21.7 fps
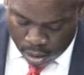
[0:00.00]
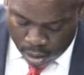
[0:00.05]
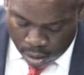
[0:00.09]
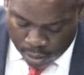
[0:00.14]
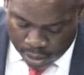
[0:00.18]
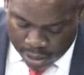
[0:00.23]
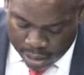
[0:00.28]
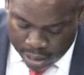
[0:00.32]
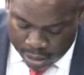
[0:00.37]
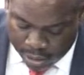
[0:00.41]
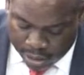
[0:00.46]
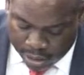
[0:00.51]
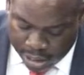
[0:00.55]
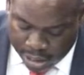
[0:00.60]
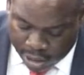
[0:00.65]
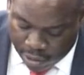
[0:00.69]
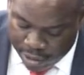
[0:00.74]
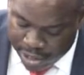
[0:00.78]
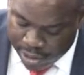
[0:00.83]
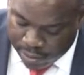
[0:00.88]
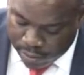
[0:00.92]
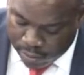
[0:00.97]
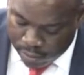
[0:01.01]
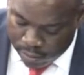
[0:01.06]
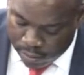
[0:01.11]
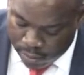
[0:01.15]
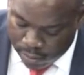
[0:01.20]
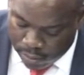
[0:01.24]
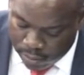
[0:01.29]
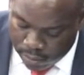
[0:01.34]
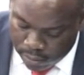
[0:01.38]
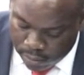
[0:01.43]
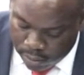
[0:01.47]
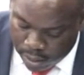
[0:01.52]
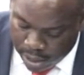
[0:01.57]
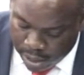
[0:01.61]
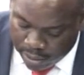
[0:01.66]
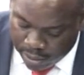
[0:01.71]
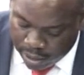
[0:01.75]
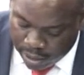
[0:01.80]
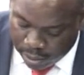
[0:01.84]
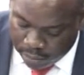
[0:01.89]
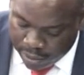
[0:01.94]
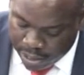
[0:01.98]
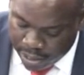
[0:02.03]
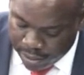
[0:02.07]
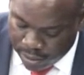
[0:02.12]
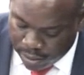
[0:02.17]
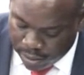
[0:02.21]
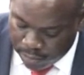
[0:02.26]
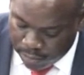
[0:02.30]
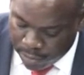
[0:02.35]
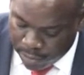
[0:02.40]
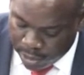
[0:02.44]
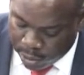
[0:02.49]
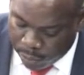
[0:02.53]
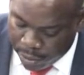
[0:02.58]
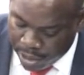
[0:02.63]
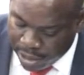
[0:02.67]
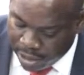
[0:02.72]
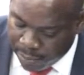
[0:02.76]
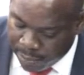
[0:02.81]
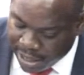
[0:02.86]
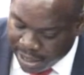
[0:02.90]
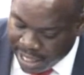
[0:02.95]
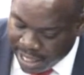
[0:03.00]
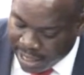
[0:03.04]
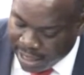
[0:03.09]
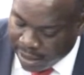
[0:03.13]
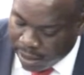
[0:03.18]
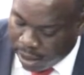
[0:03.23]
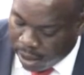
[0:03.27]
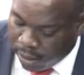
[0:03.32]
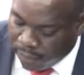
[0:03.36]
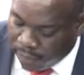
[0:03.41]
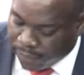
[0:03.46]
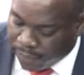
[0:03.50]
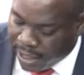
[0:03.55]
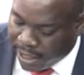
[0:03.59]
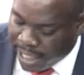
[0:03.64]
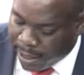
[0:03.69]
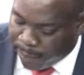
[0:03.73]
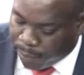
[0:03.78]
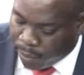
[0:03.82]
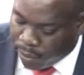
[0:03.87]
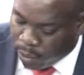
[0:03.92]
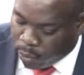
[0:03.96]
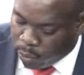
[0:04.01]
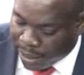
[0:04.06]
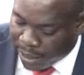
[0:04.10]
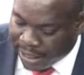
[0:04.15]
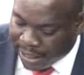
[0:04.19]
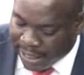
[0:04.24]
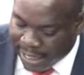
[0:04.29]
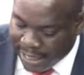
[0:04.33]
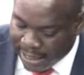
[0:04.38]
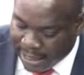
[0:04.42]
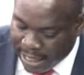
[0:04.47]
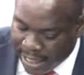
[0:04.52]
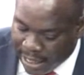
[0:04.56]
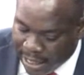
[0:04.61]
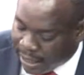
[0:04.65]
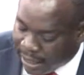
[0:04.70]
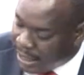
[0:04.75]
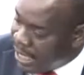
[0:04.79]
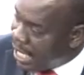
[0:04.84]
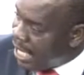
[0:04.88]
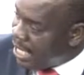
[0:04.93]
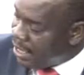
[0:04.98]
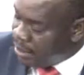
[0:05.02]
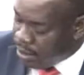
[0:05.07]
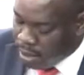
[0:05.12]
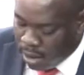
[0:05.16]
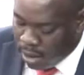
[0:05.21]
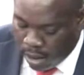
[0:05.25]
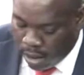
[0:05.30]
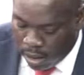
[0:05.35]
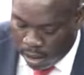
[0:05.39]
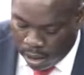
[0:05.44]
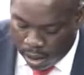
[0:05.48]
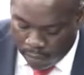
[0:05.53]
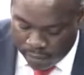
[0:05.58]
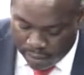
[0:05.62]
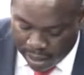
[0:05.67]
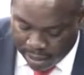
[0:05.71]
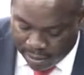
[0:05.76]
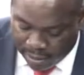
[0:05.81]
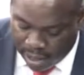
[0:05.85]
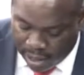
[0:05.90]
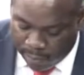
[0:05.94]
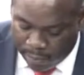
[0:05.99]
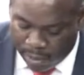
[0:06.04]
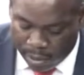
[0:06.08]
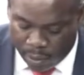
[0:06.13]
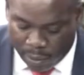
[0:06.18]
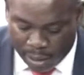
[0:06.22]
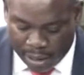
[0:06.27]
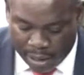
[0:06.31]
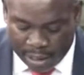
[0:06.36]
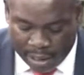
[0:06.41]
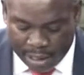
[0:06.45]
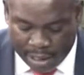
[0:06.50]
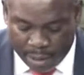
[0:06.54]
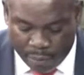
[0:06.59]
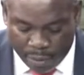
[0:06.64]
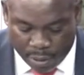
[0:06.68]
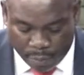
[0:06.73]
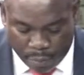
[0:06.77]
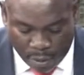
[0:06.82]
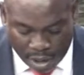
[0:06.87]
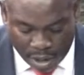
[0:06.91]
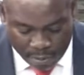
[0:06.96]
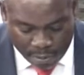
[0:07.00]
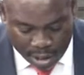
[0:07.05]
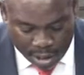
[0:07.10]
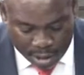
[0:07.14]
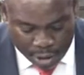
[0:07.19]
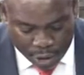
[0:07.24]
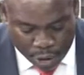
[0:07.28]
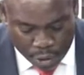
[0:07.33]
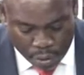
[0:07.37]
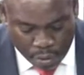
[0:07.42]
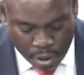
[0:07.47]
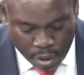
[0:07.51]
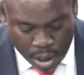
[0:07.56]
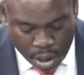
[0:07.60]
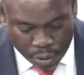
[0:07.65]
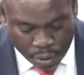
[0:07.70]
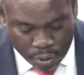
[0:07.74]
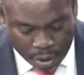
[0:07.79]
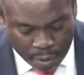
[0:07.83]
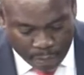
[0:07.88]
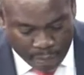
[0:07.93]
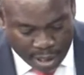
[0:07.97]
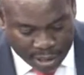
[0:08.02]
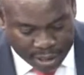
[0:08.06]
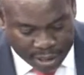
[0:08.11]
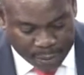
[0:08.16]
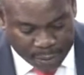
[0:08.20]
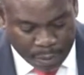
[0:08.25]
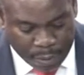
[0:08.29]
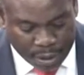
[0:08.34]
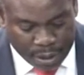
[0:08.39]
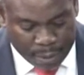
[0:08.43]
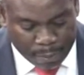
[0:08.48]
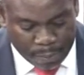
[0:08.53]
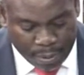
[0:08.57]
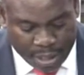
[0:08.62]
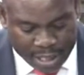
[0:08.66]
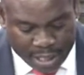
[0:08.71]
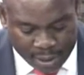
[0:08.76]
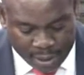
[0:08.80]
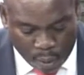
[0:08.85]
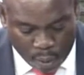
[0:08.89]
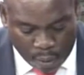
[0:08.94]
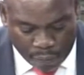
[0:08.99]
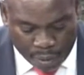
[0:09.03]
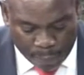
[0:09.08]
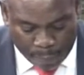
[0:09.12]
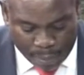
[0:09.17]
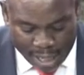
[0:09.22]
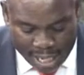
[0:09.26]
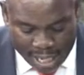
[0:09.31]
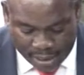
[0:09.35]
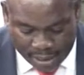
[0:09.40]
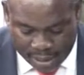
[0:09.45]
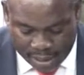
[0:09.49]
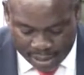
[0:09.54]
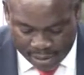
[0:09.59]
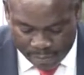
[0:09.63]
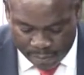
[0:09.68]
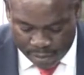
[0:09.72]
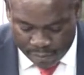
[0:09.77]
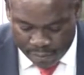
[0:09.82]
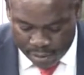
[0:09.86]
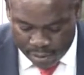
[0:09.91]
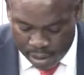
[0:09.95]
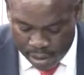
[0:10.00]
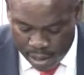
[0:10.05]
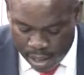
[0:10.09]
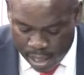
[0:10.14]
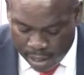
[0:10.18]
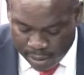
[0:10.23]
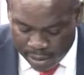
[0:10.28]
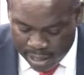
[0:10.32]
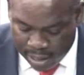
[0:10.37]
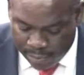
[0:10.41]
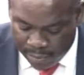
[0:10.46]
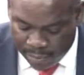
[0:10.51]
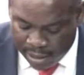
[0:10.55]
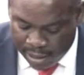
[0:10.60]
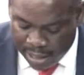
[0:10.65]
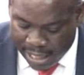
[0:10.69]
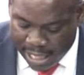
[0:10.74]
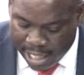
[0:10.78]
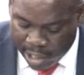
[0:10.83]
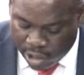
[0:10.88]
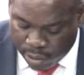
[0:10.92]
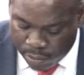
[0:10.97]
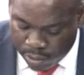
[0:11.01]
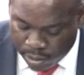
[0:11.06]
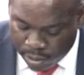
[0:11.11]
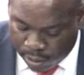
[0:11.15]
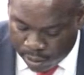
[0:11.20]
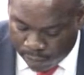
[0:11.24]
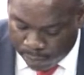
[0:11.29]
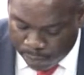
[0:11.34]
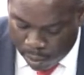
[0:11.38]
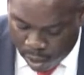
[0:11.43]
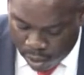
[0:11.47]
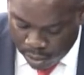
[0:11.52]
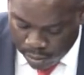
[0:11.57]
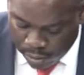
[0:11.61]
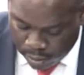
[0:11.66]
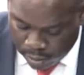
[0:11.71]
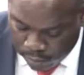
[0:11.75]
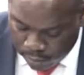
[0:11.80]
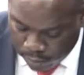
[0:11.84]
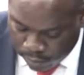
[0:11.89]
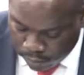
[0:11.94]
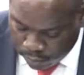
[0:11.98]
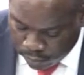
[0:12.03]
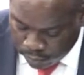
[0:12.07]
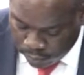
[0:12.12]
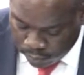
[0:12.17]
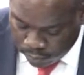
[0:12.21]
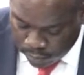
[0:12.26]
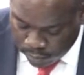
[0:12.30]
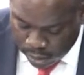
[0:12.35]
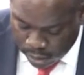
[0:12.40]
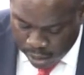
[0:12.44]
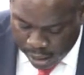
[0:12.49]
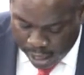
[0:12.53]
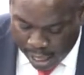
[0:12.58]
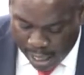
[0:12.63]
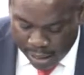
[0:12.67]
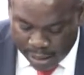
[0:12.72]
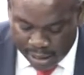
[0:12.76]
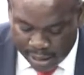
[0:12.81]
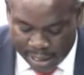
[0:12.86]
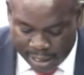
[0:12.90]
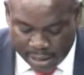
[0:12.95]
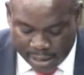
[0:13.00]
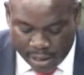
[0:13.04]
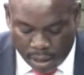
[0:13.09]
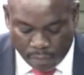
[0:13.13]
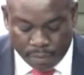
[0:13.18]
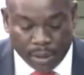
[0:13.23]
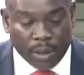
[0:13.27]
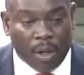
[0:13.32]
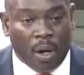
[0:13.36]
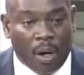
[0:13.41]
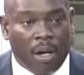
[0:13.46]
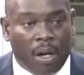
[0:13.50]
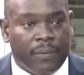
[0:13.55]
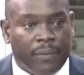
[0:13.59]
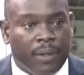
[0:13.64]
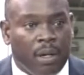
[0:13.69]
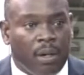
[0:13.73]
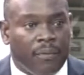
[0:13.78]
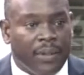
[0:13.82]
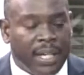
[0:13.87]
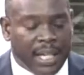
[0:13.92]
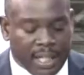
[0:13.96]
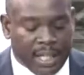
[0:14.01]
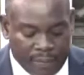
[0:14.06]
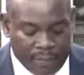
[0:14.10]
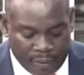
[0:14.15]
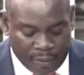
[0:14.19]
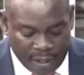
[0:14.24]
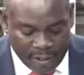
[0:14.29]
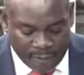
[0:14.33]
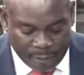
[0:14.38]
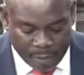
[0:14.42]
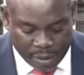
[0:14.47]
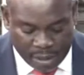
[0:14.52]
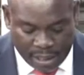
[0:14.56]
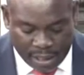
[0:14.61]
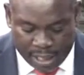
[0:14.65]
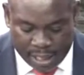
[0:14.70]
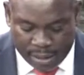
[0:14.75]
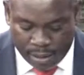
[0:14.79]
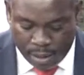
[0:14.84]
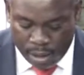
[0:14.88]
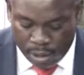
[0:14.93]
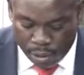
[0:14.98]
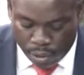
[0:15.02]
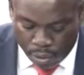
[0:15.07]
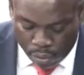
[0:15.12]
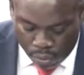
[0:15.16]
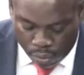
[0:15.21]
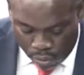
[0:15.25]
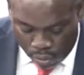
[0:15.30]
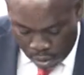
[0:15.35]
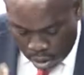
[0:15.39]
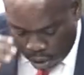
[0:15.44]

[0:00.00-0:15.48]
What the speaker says: The decrease in the arrears between the beginning of April 2019 and the end of September 2019 was primarily due to the measures put in place over the past 6 months, namely the issuance of bonds and the discounted offer of 85% to